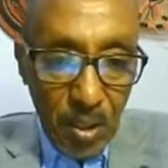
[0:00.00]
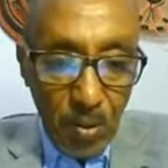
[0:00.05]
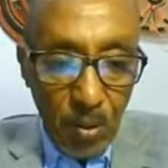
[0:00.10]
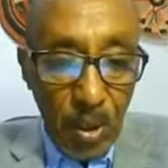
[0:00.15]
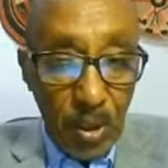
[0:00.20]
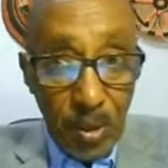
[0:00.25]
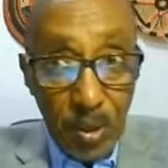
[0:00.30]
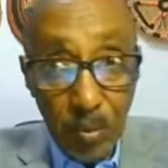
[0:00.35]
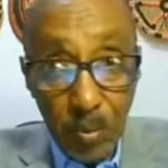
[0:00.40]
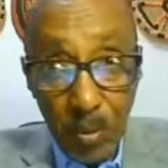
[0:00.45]

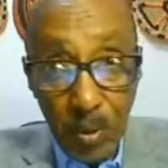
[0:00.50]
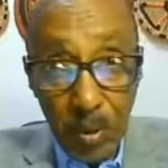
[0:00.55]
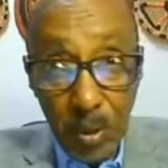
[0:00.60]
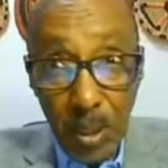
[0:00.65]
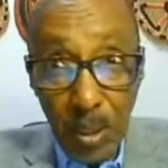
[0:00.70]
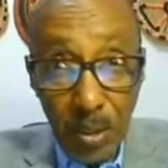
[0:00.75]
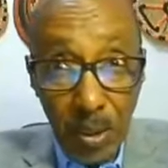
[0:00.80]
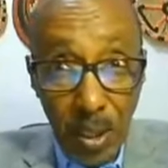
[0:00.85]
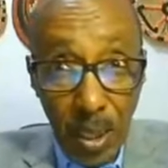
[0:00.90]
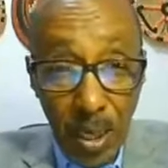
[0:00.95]
Well,
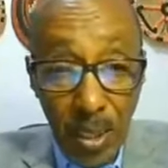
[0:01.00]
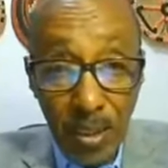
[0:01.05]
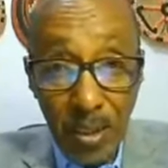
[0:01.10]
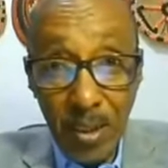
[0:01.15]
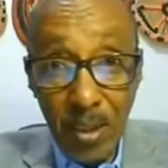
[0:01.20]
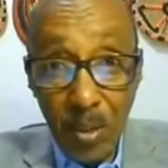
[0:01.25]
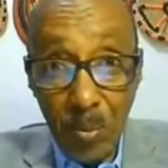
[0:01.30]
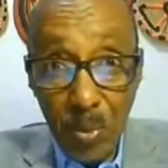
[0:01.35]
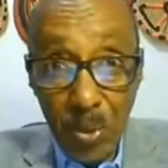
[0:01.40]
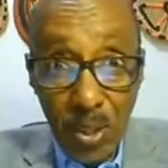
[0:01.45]
they
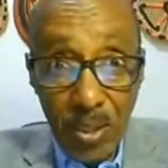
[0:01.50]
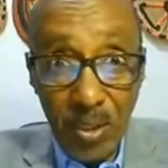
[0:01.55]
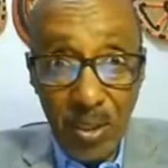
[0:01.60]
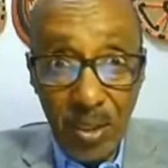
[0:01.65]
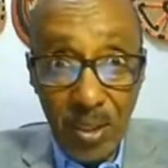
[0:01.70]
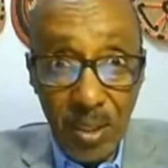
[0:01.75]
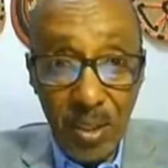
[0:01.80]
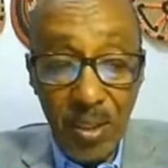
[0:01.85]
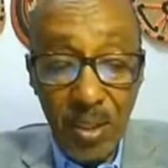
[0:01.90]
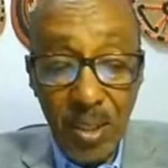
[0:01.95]
selected the
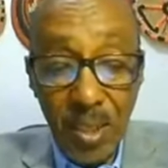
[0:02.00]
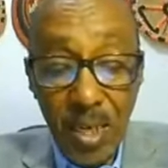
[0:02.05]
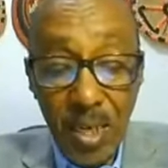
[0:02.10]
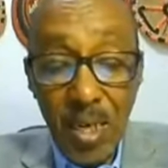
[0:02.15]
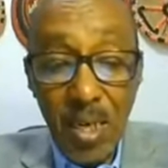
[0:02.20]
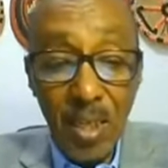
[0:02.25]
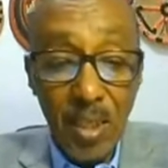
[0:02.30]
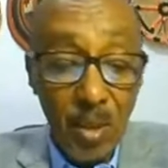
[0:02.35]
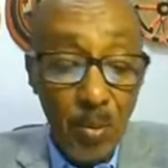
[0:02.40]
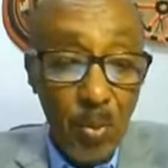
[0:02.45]
president.
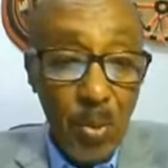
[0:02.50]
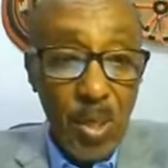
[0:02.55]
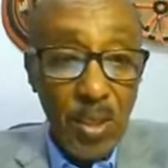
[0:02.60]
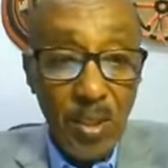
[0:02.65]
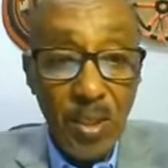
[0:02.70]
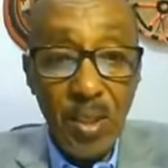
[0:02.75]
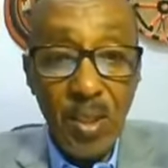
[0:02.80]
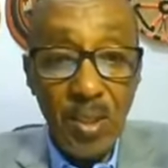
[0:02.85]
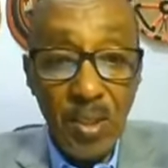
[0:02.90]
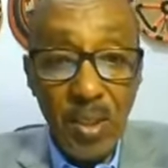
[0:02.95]
The
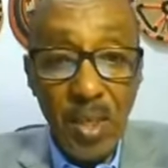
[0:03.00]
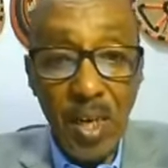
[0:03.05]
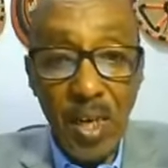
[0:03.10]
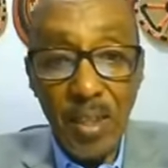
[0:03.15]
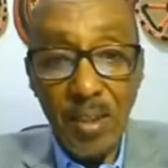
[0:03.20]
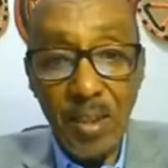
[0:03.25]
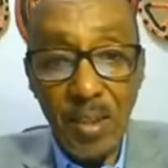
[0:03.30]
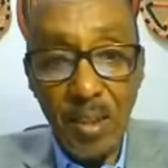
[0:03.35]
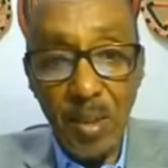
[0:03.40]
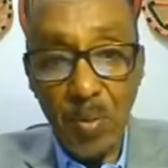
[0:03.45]
president
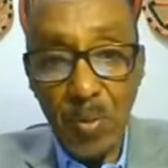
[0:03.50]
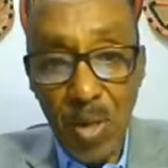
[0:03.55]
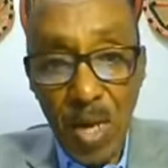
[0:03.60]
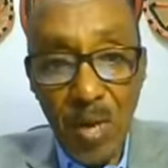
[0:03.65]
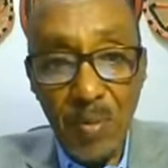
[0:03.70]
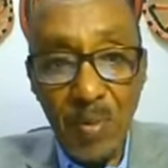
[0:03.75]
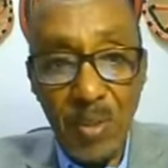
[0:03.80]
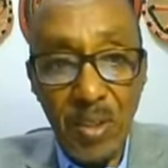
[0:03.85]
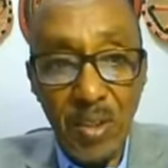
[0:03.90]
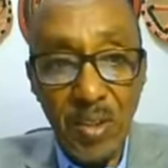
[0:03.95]
selected the
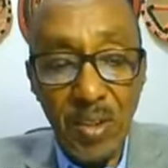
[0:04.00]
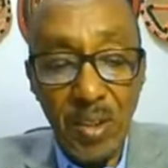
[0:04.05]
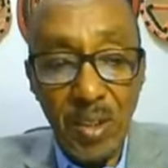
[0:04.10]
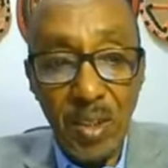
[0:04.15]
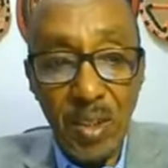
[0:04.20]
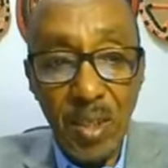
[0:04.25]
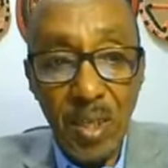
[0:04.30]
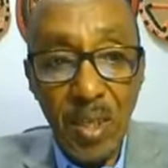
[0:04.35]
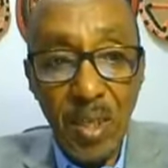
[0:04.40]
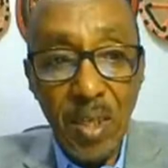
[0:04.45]
prime
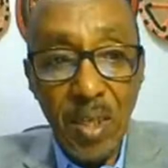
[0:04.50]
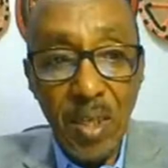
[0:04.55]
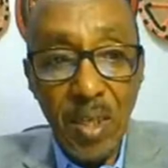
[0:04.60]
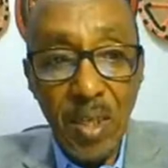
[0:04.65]
minister.